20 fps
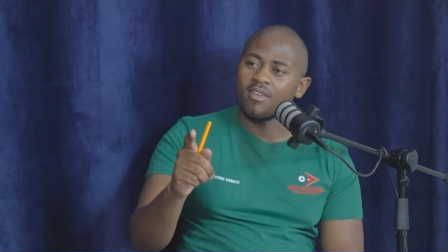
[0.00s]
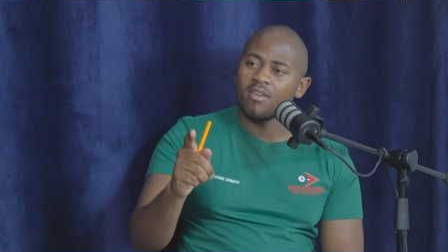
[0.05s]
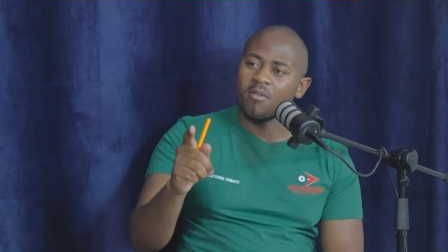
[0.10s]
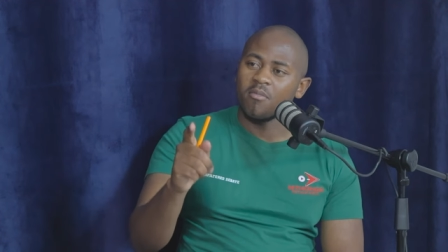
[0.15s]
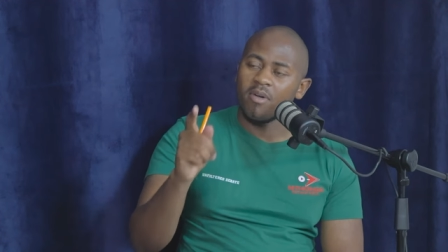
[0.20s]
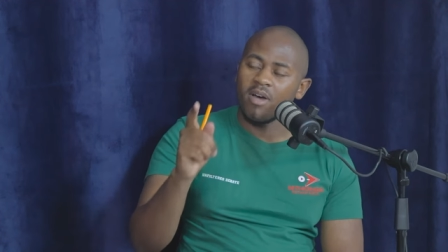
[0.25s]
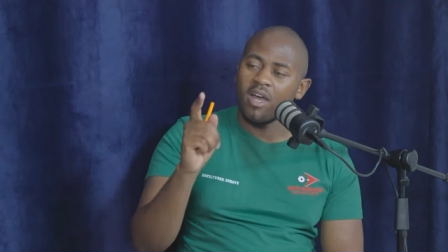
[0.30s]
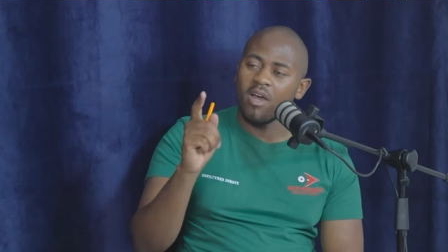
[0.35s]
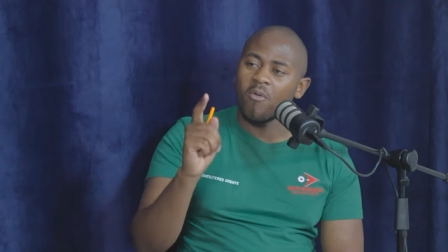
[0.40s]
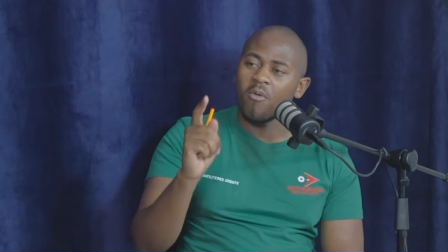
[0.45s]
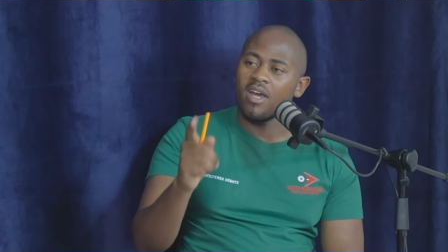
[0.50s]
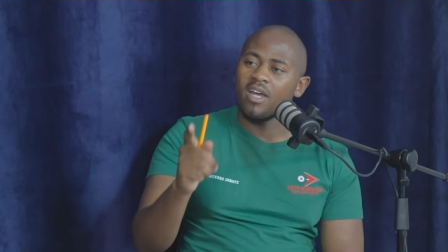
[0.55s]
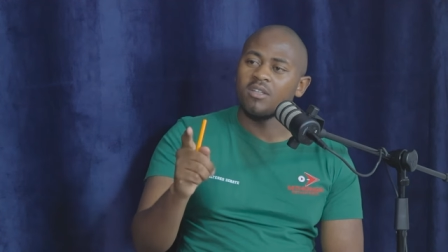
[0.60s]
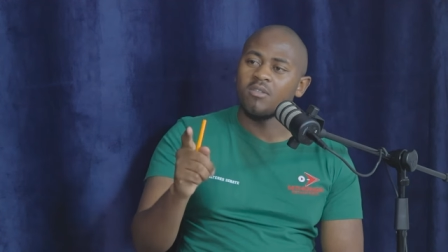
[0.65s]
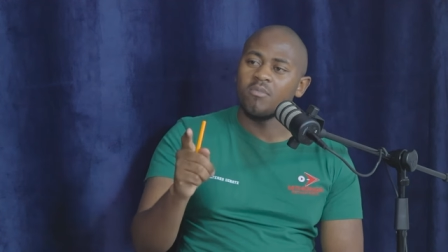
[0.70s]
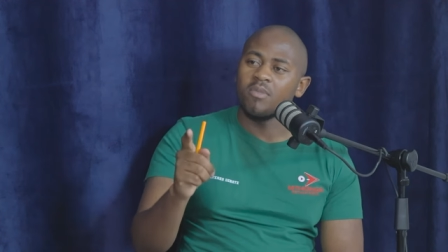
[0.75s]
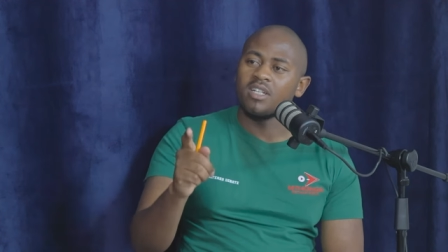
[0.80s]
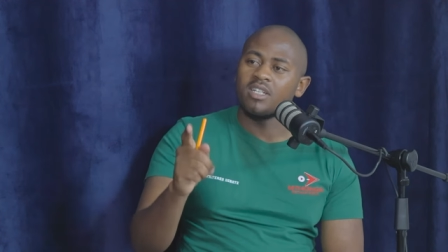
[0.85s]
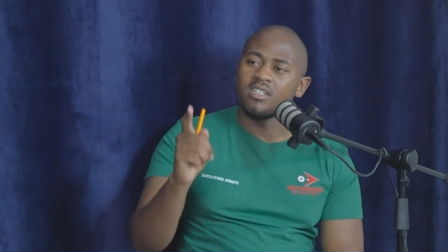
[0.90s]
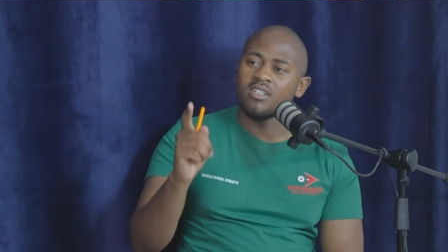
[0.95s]
by a white
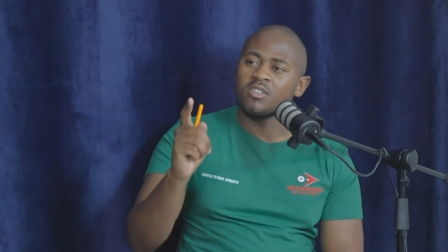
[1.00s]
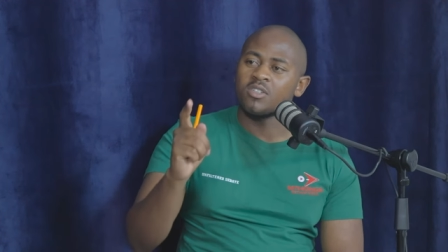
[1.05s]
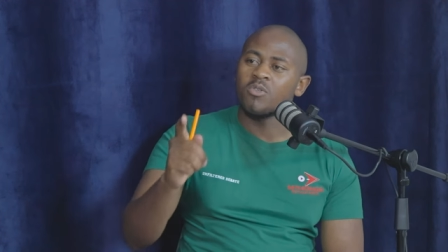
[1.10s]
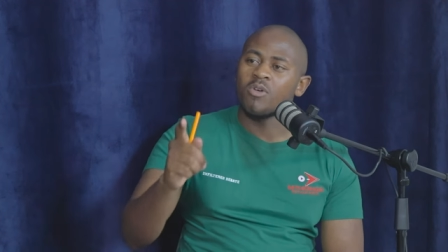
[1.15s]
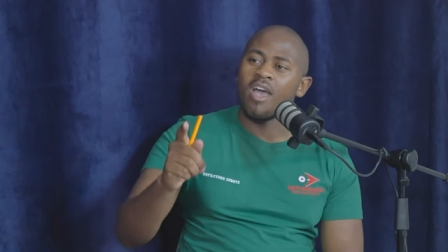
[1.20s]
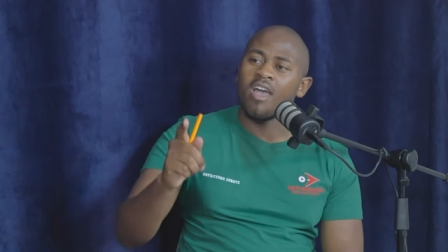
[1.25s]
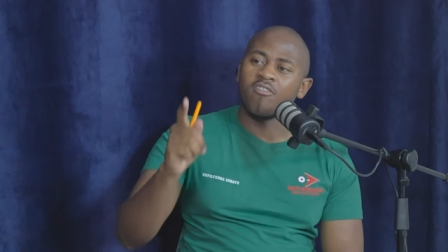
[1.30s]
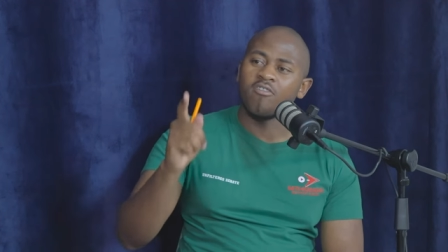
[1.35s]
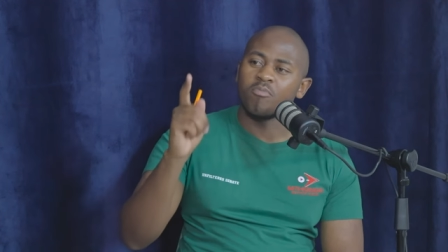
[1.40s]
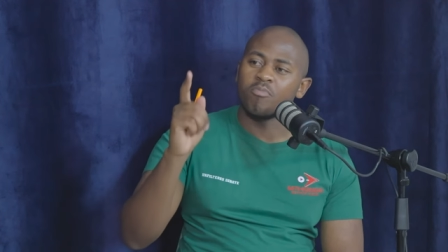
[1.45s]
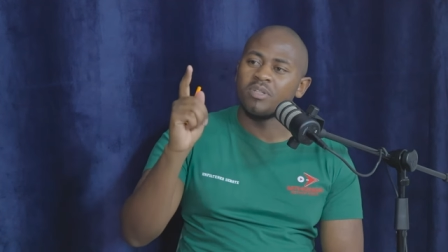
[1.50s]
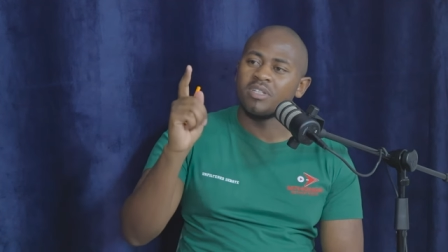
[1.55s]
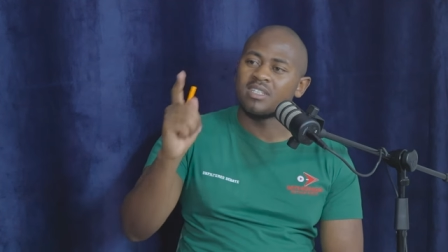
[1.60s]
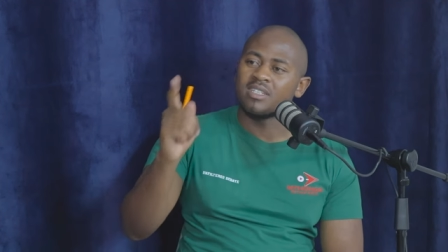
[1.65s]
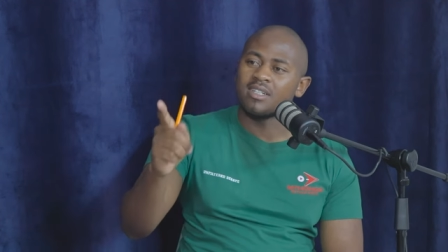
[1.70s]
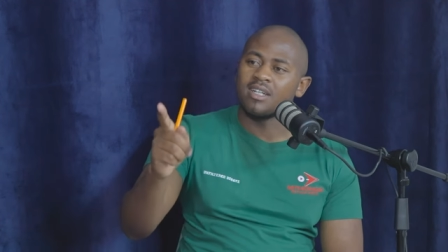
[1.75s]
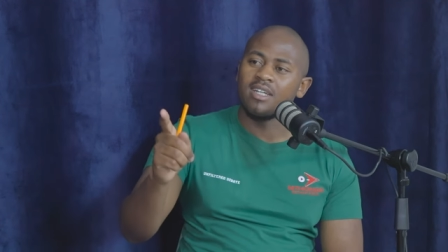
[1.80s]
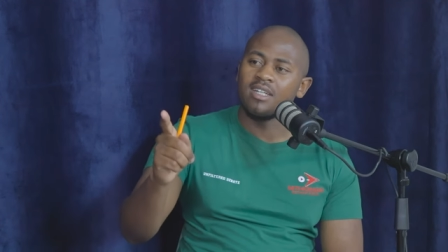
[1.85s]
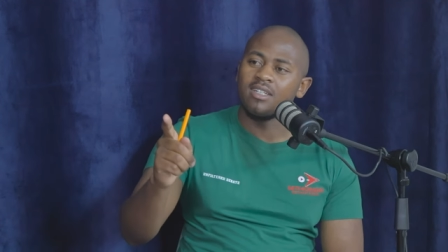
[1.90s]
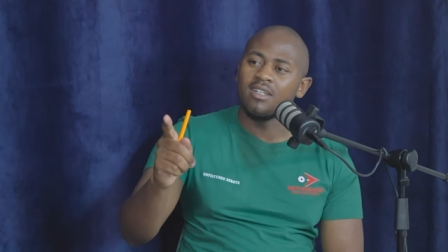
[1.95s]
man, just know I have
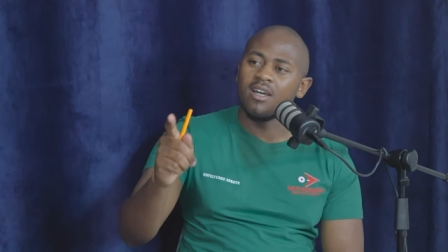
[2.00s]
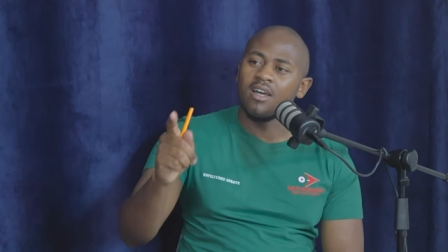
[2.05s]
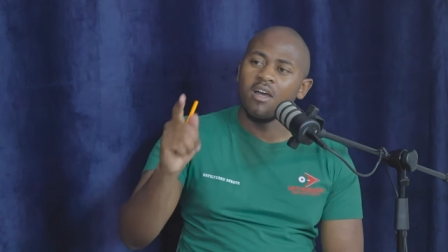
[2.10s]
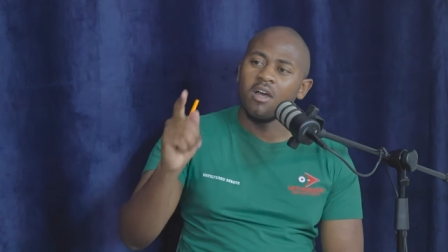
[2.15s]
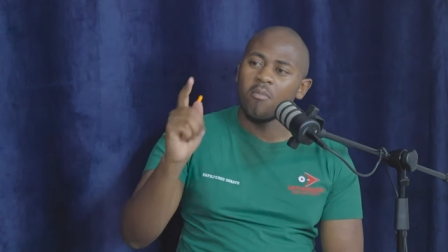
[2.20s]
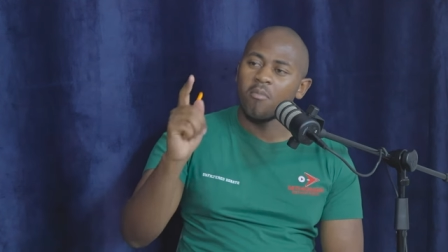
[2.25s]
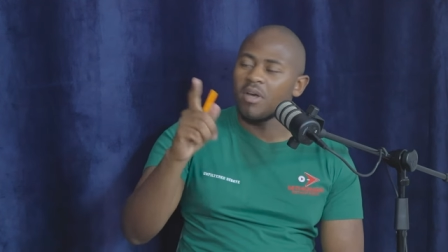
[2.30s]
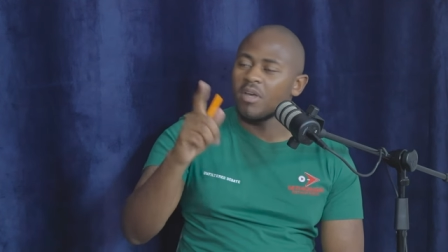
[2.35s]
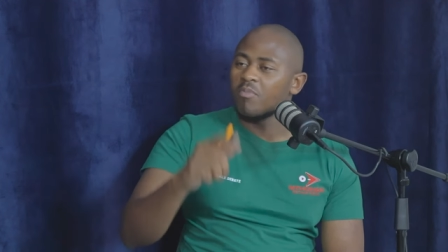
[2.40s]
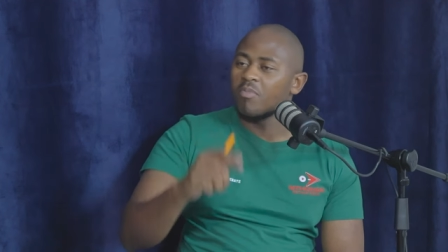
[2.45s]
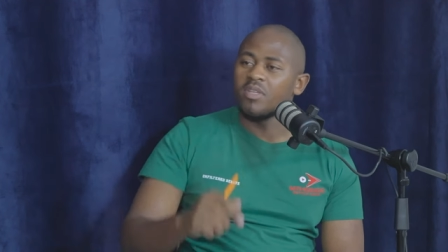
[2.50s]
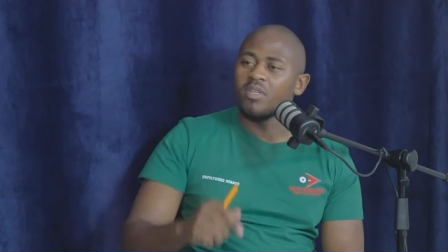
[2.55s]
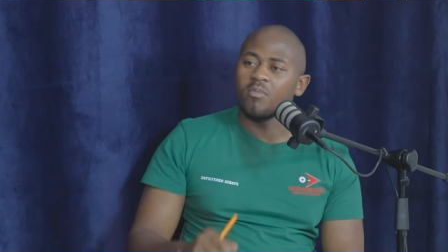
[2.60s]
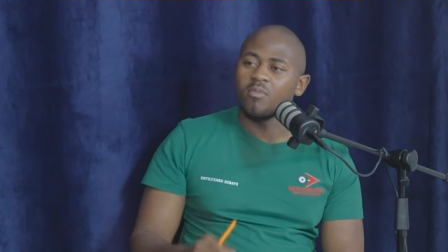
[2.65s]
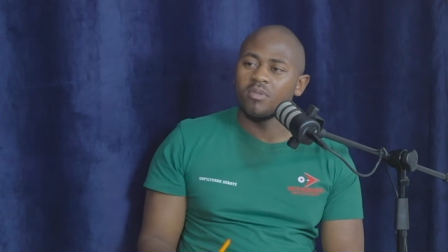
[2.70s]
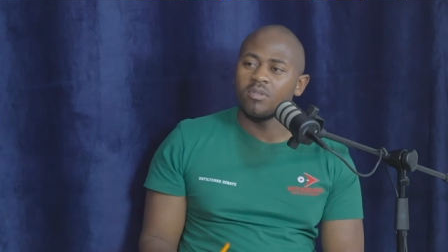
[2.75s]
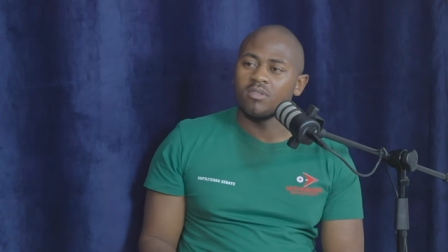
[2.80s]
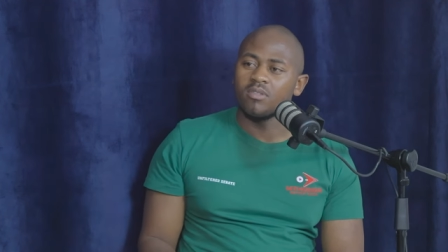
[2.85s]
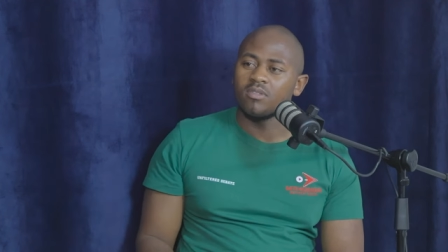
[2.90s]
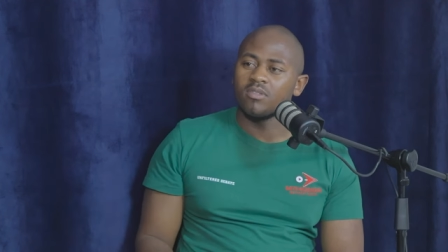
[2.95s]
betrayed my
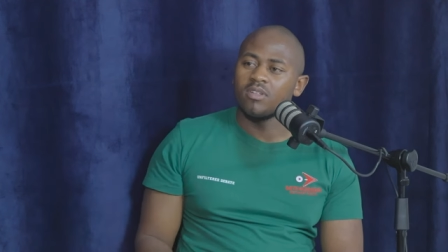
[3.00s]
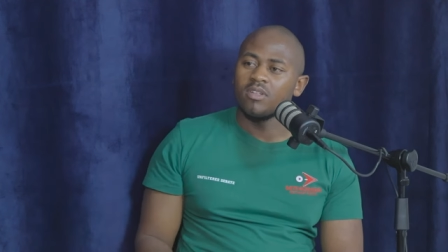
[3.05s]
people.